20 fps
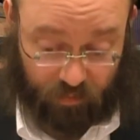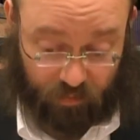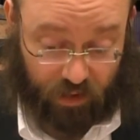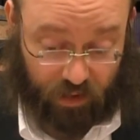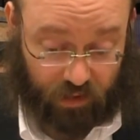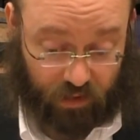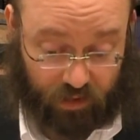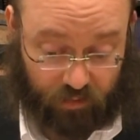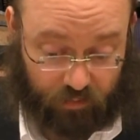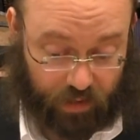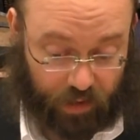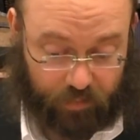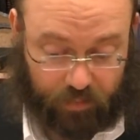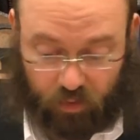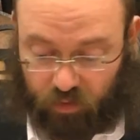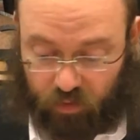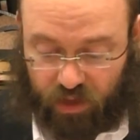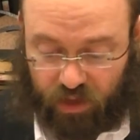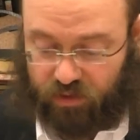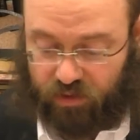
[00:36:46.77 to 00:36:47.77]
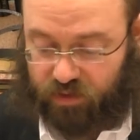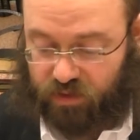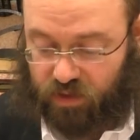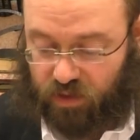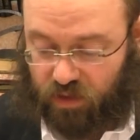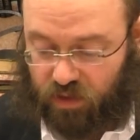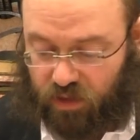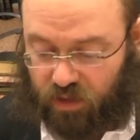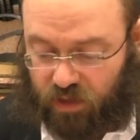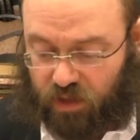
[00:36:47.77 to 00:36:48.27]
be a little baby. Who cares?
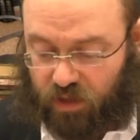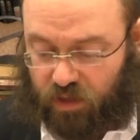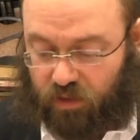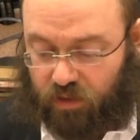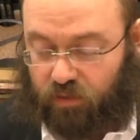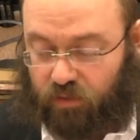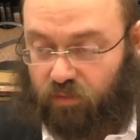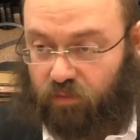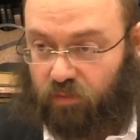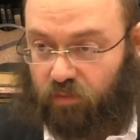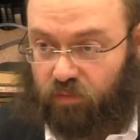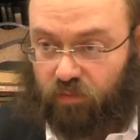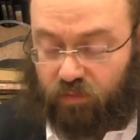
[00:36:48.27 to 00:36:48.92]
it's not a drinking.